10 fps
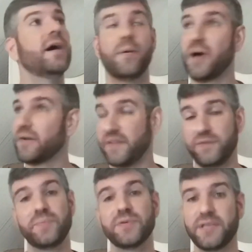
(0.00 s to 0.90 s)
About
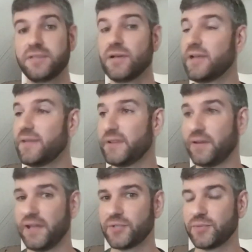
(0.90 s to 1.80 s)
50% don't have
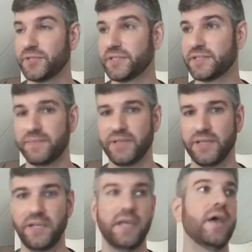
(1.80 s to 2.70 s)
intellectual
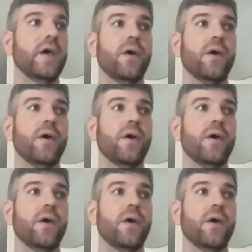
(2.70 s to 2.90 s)
disability.